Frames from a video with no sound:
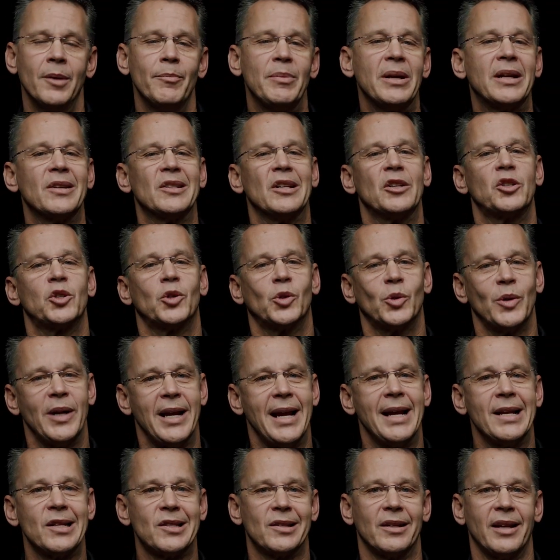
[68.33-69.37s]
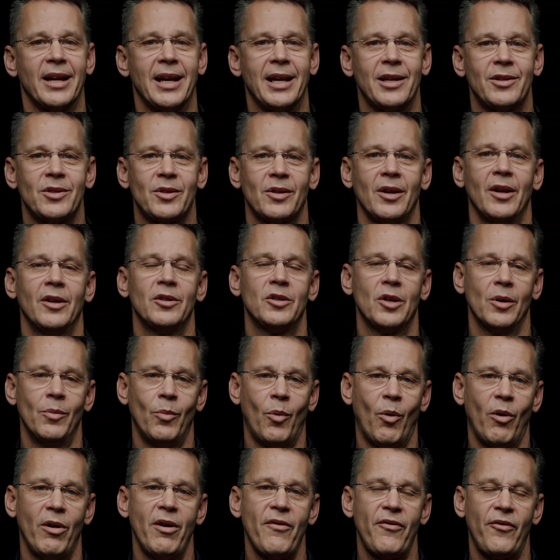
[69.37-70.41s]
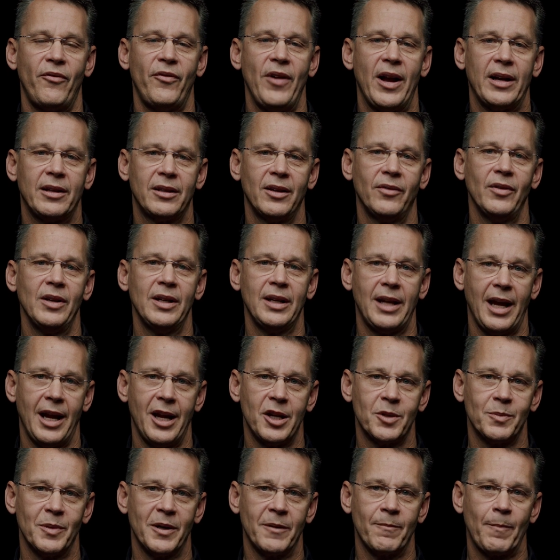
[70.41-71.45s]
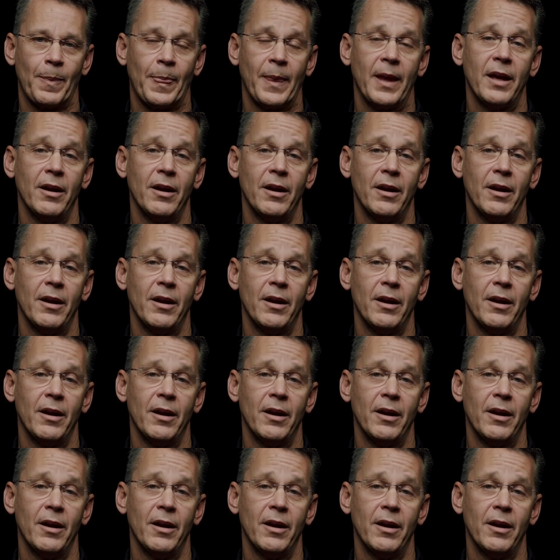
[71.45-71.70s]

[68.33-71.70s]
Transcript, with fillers: Because it translates to more effective engagement